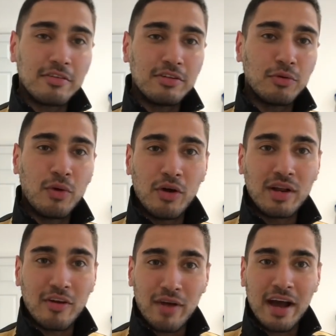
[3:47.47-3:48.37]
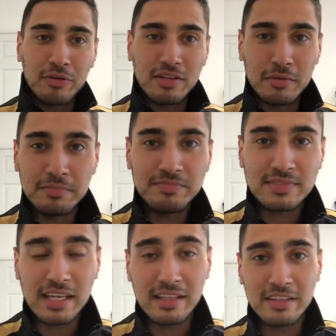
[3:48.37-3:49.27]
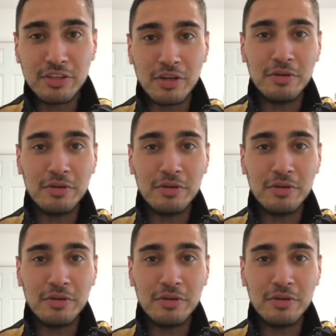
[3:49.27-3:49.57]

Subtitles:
on the world around them, and